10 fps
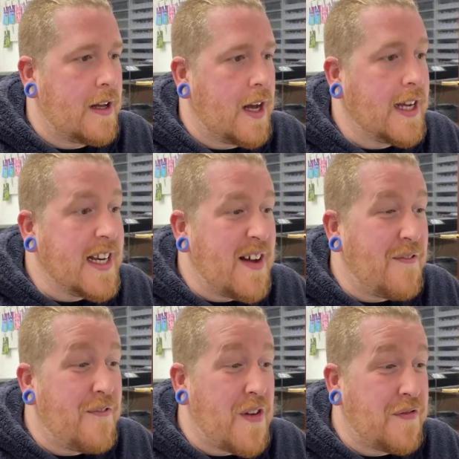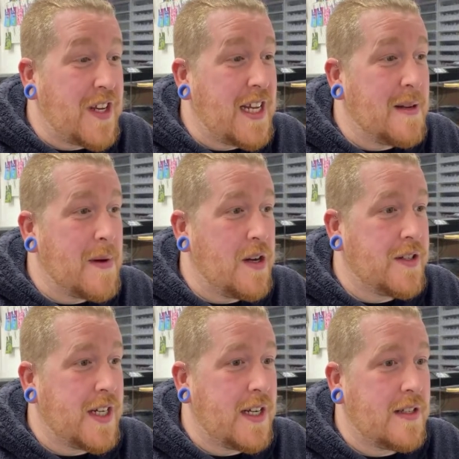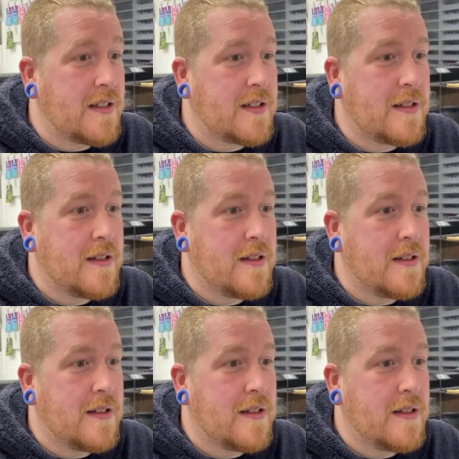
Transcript: I can have 15 emojis.